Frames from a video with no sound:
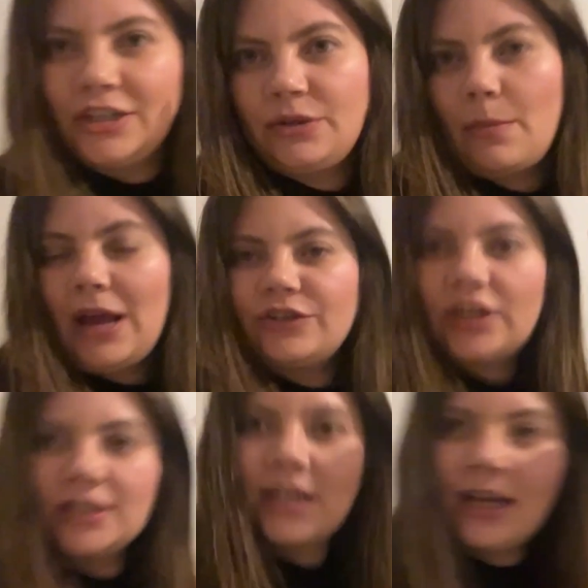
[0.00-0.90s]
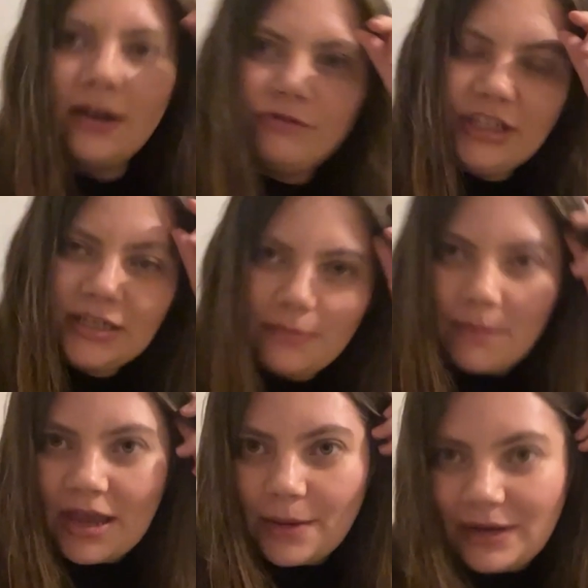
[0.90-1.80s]
into a black dress and redid
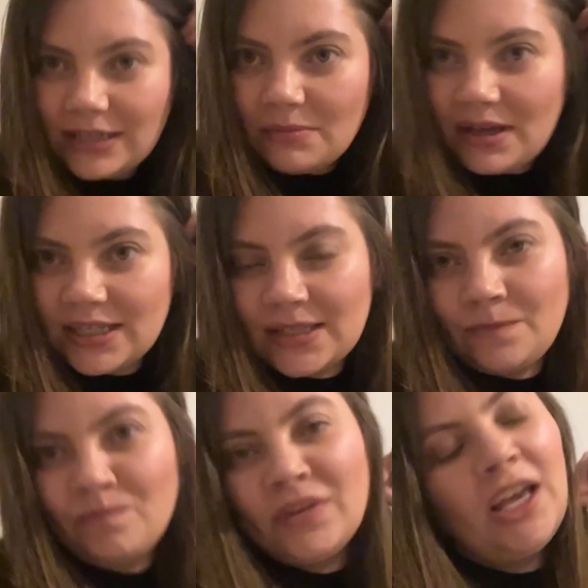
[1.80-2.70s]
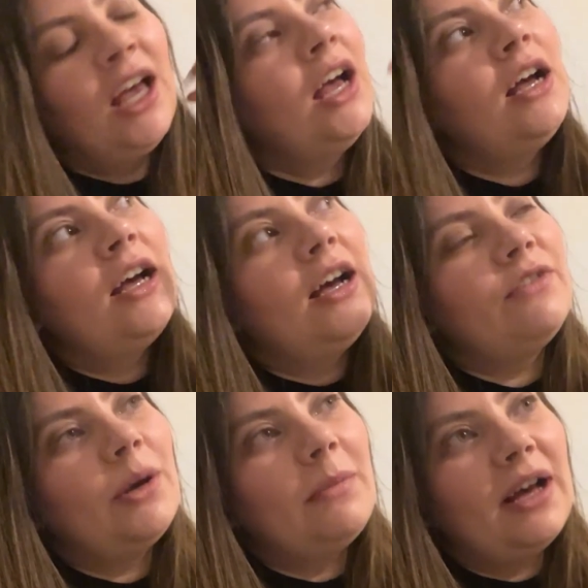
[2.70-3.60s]
my makeup a little bit.
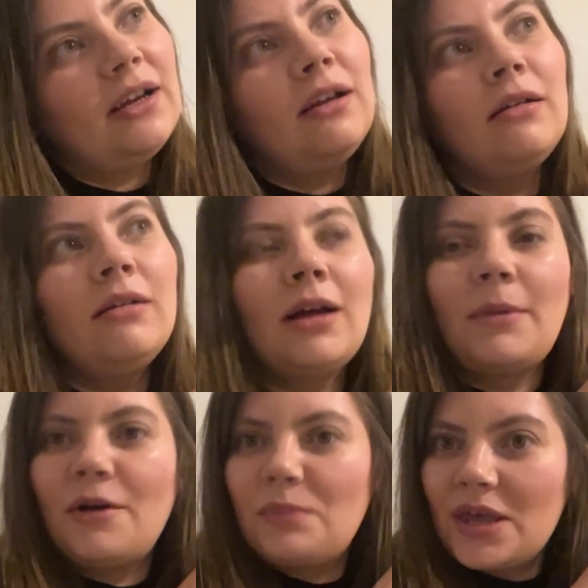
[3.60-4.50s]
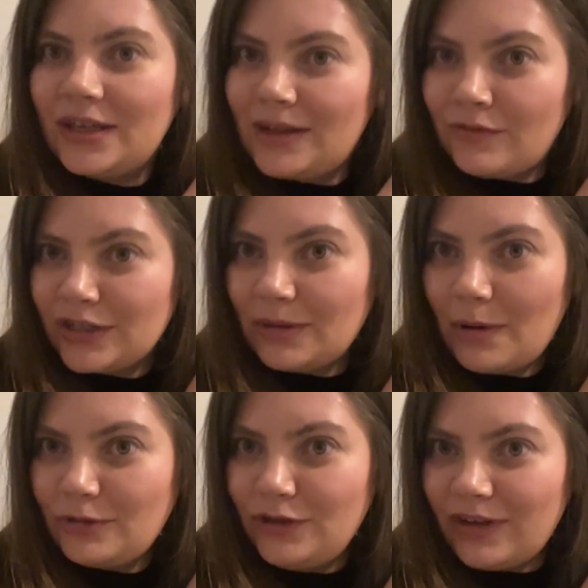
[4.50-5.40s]
I've come back, I'm out of breath because I've just
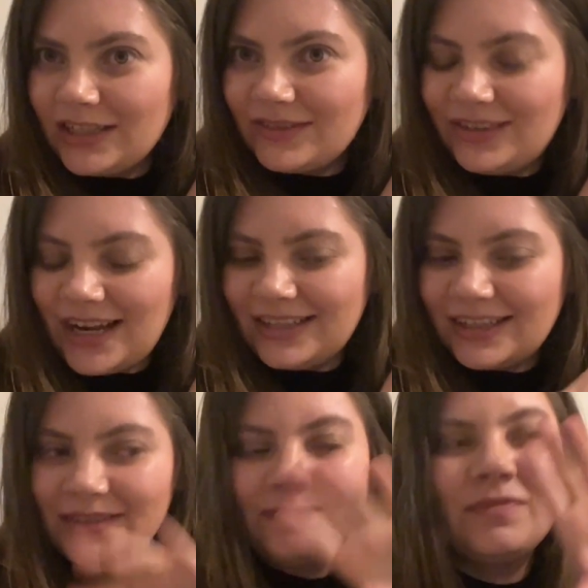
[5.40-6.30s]
come up 2 flights of stairs.